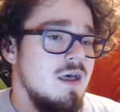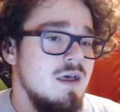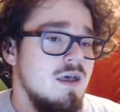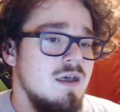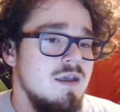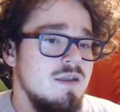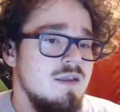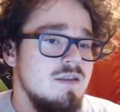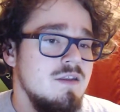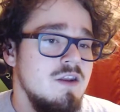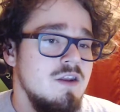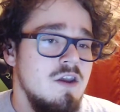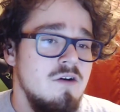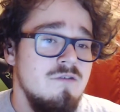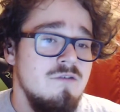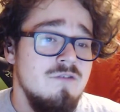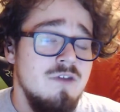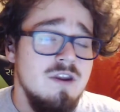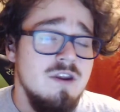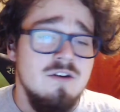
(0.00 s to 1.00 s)
you know, if
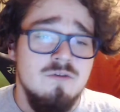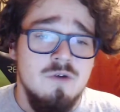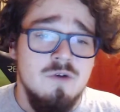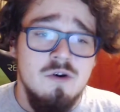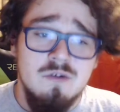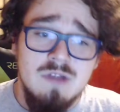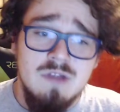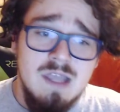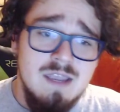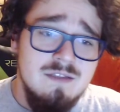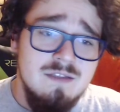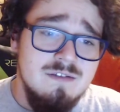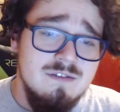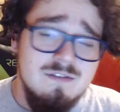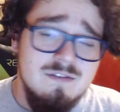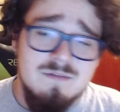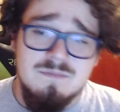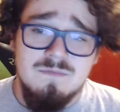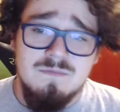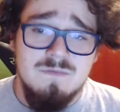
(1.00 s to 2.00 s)
you're into roguelites,
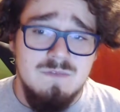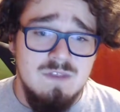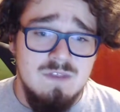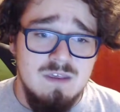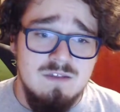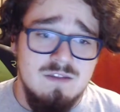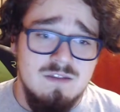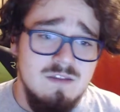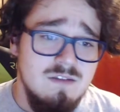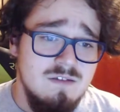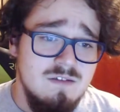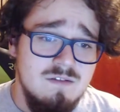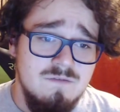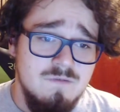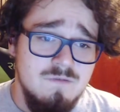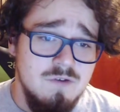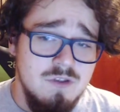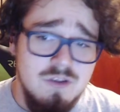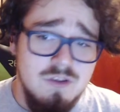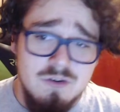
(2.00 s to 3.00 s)
this is for
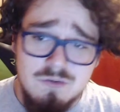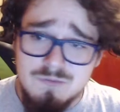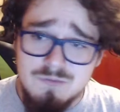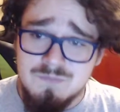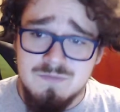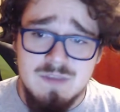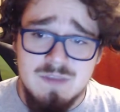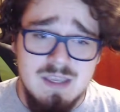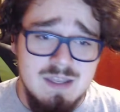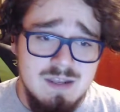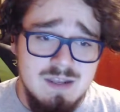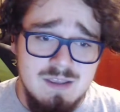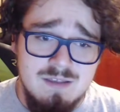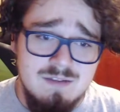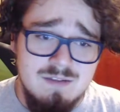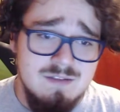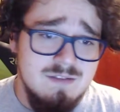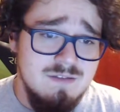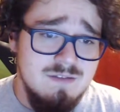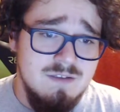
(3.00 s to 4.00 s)
you. It
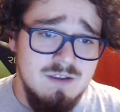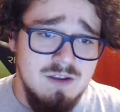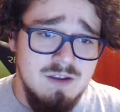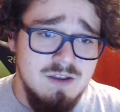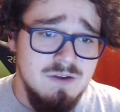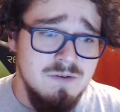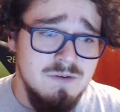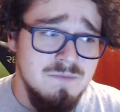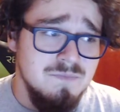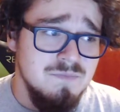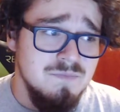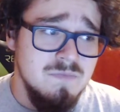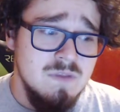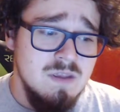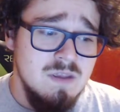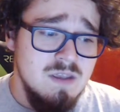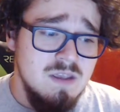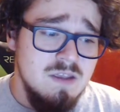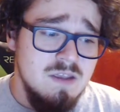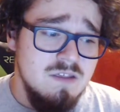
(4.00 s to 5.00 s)
is, you know,
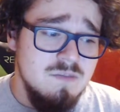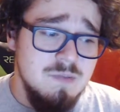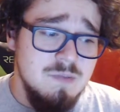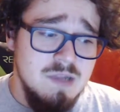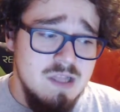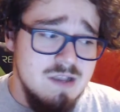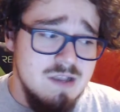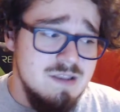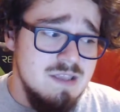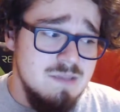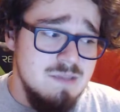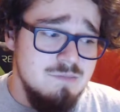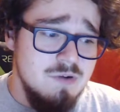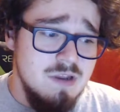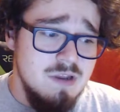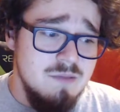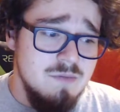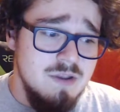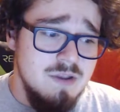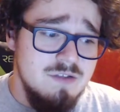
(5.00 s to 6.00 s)
Spelunky pretty
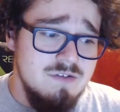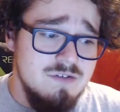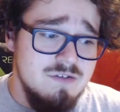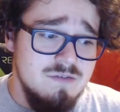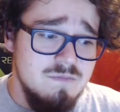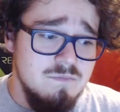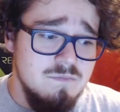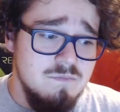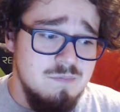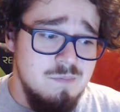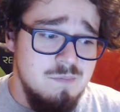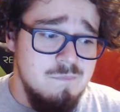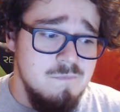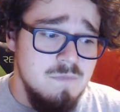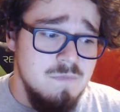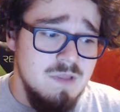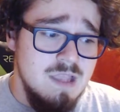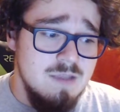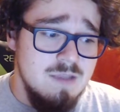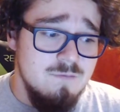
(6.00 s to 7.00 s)
much,
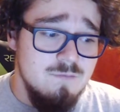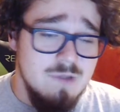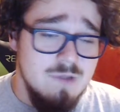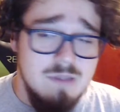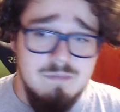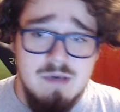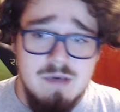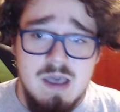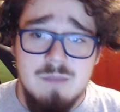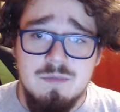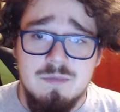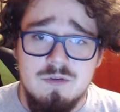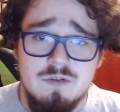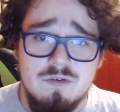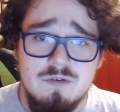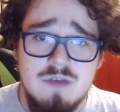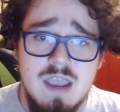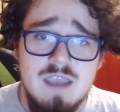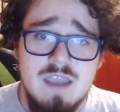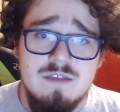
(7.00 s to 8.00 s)
like,
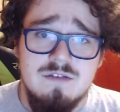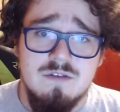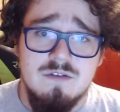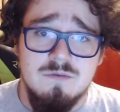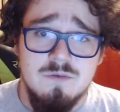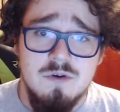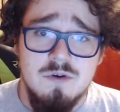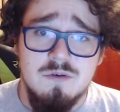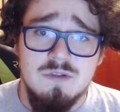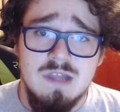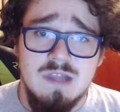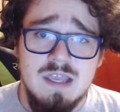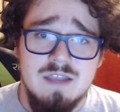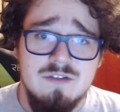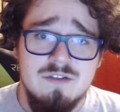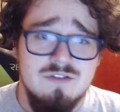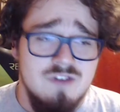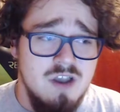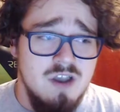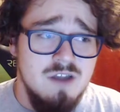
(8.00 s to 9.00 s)
repopularized the roguelite
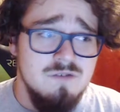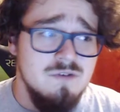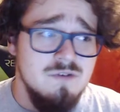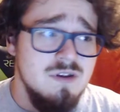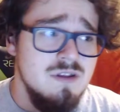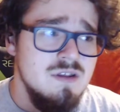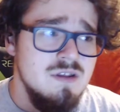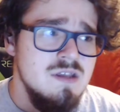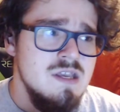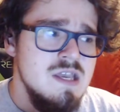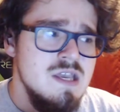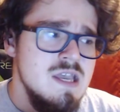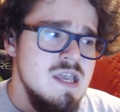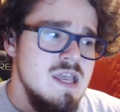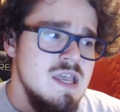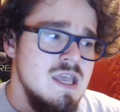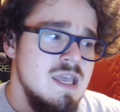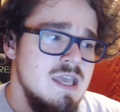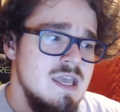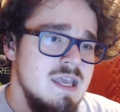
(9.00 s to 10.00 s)
genre,
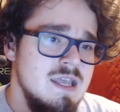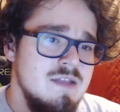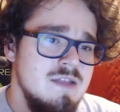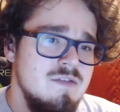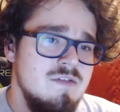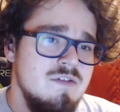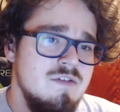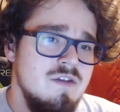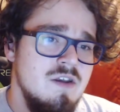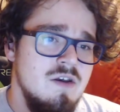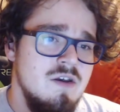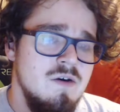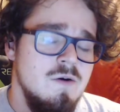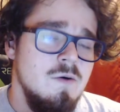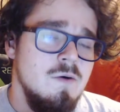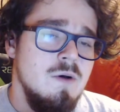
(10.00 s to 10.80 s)
And so